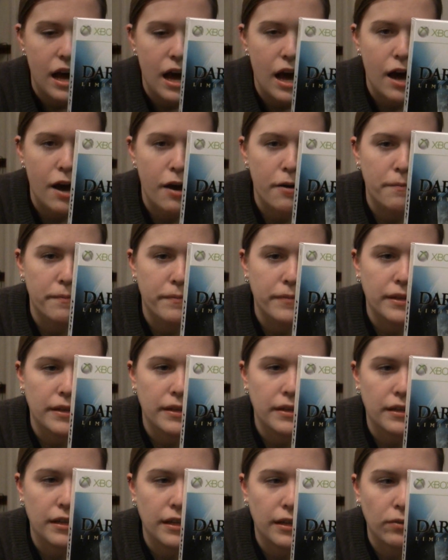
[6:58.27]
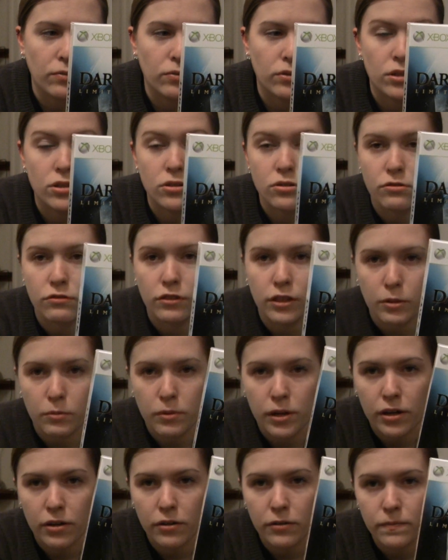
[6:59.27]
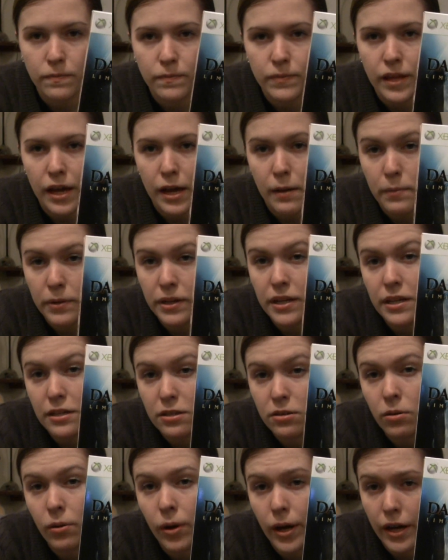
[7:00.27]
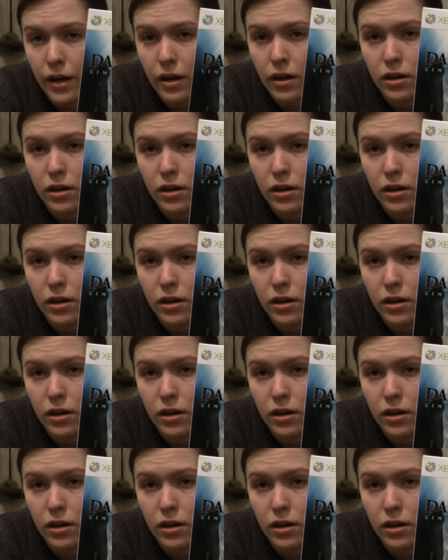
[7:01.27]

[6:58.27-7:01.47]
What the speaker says: in order to do really well. But it is quite